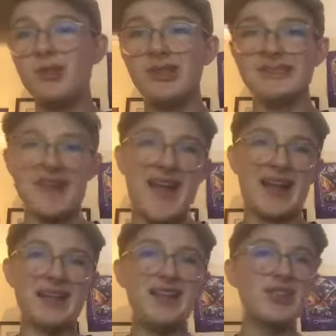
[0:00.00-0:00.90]

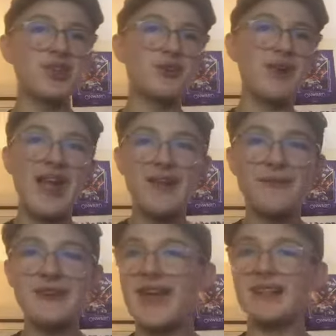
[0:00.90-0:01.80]
Attack, the
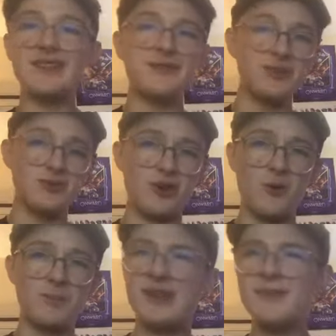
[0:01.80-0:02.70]
grand finale of A New
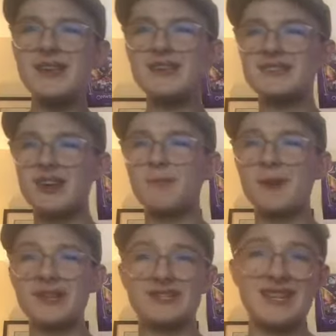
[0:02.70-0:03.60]
Hope. Let me start
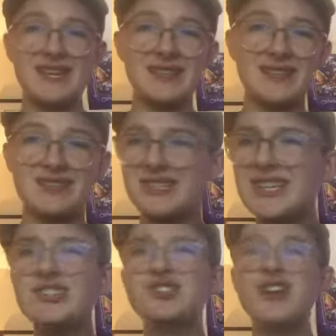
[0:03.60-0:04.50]
by saying this.
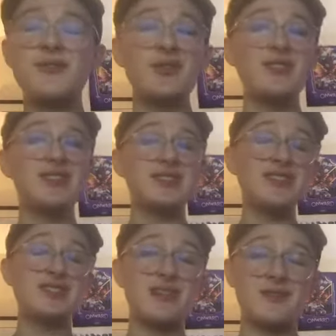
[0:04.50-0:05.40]
This
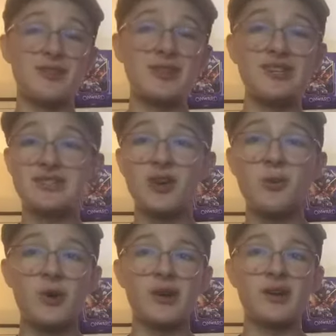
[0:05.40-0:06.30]
level is a
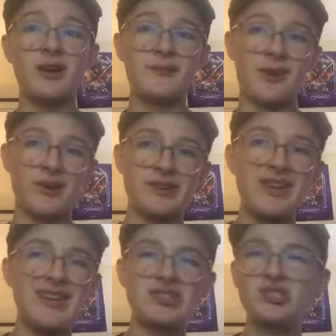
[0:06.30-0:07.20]
work of art.
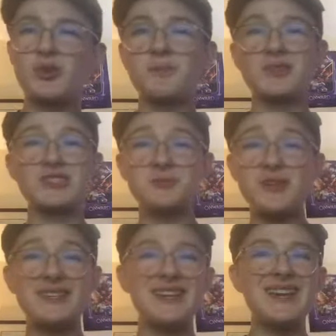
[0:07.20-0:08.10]
It's short but
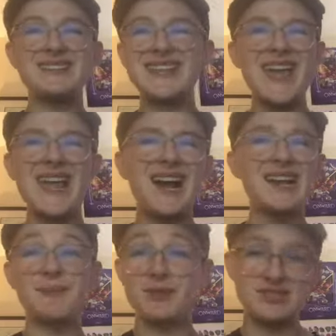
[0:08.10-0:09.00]
sweet, it's
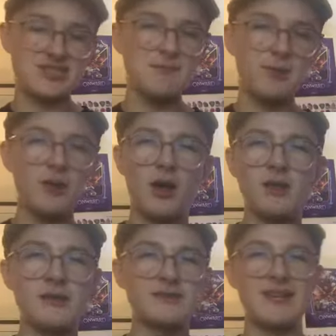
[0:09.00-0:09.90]
chaotic but simple
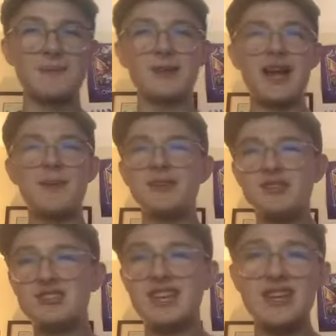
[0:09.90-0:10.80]
all at the same time.
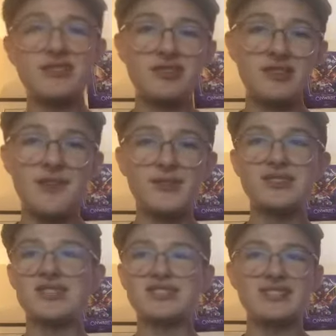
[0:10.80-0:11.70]
Each stage of the level
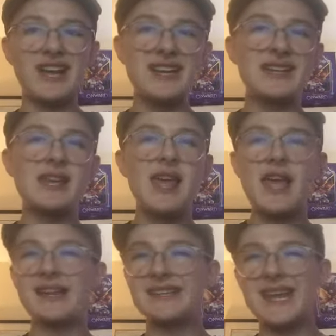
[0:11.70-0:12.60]
is exciting
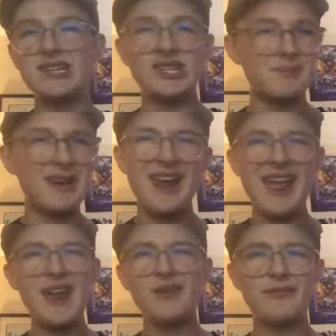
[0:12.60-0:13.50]
and engaging, but not
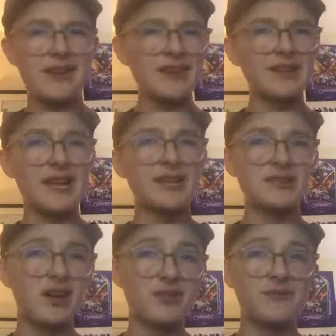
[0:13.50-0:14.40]
aggravating like
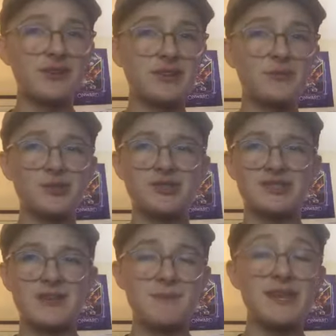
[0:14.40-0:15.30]
other vehicle
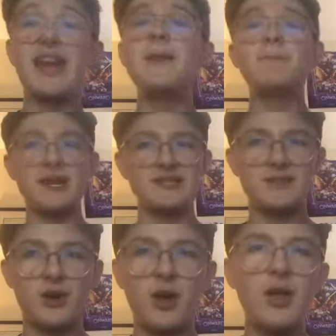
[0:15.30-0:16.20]
missions can be. And best
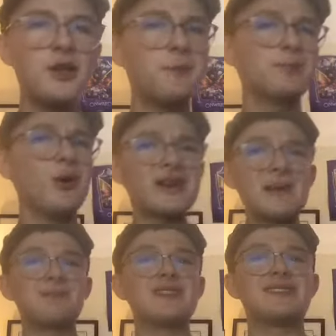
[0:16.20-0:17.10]
of all, you're blowing
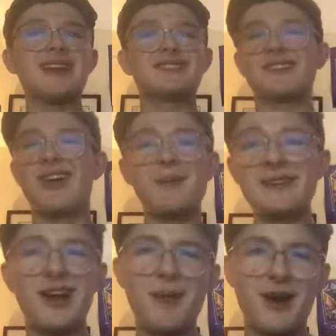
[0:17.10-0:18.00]
up the Death Star. I
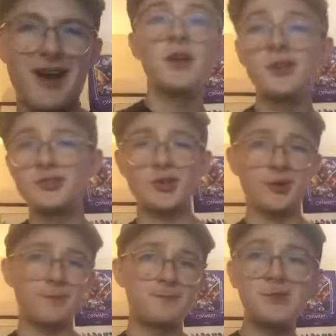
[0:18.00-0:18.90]
mean, come on.
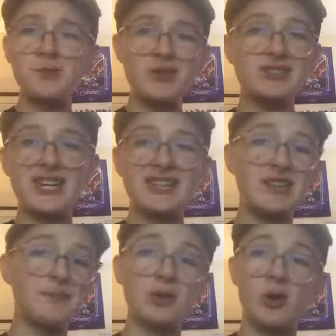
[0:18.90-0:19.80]
Sure, you can say
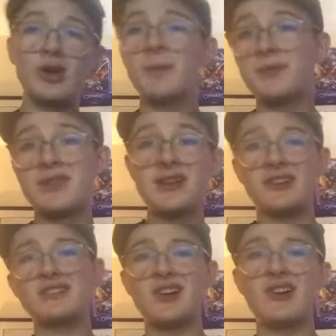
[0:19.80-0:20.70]
that the blowing up of the
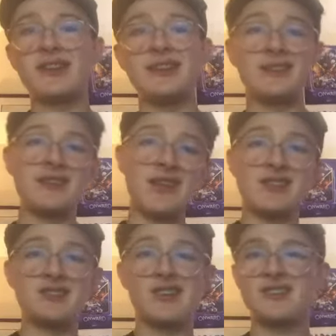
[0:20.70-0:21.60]
Death Star and into the
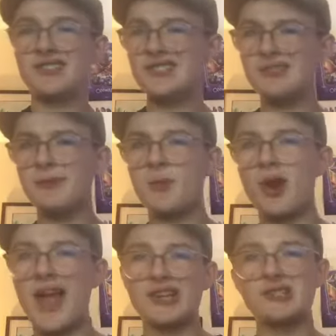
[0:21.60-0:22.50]
Death Star is a little bit
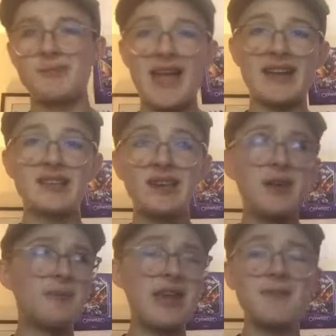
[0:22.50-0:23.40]
more action-packed,
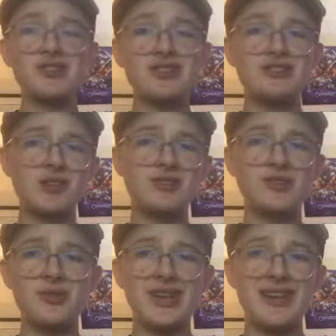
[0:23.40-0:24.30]
but that mission is also
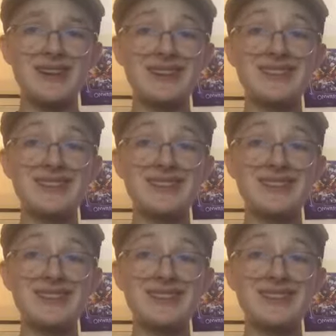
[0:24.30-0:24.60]
located in the